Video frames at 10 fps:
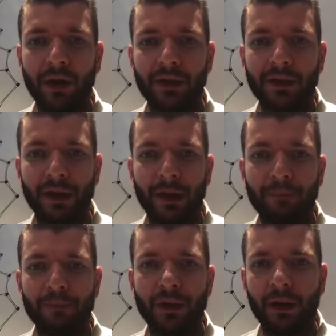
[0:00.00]

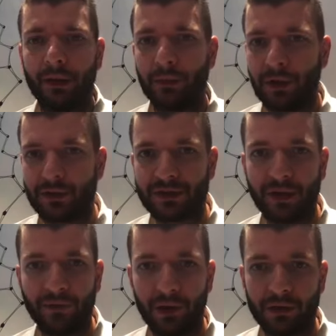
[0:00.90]
and we use
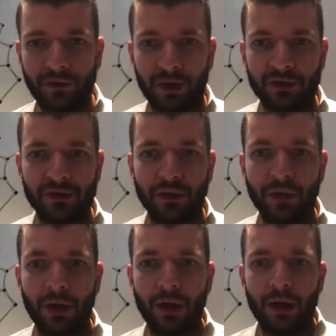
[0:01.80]
ClickFunnels funnels to